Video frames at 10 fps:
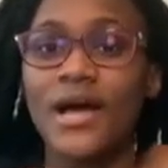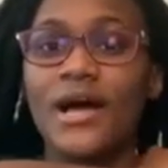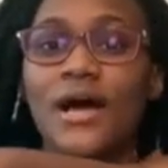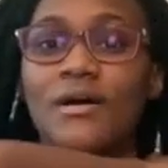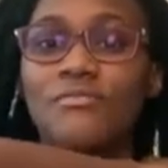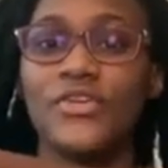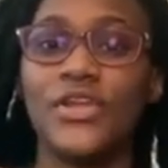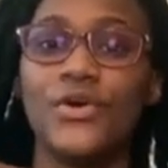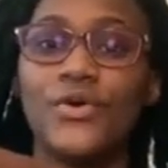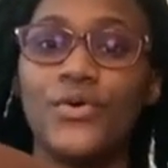um,
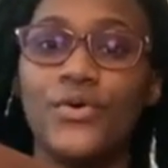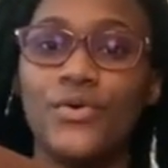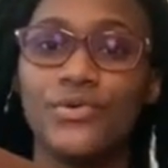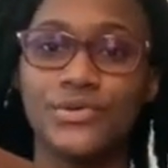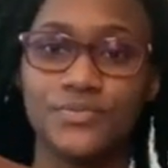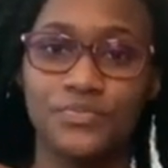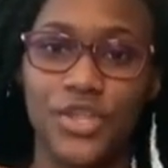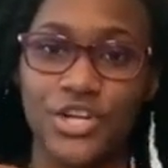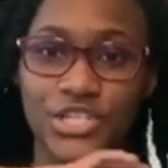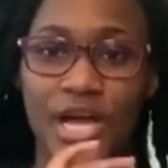videos,
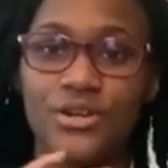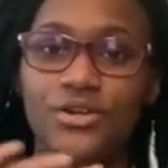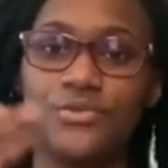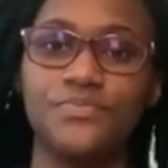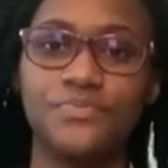her channel